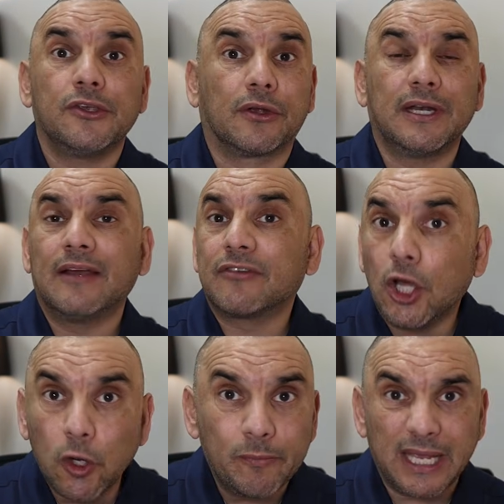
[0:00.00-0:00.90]
You're going to have
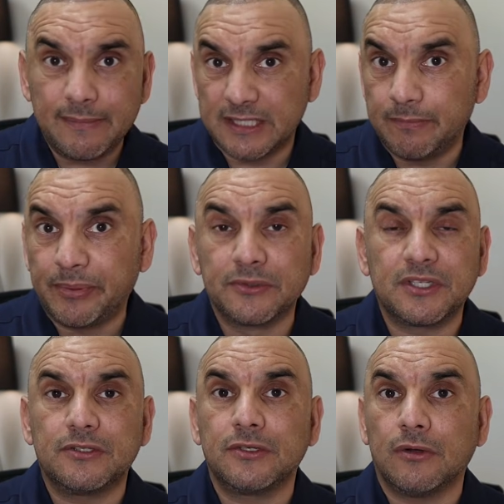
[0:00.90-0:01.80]
co-payments
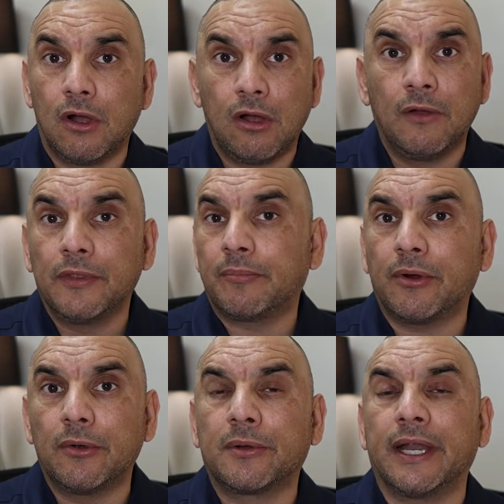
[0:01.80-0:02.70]
built into all the
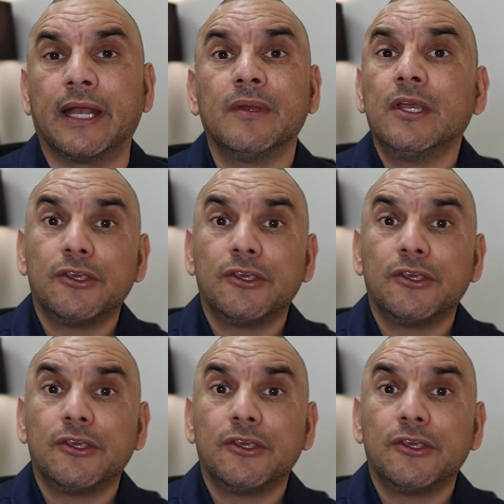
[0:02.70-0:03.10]
program.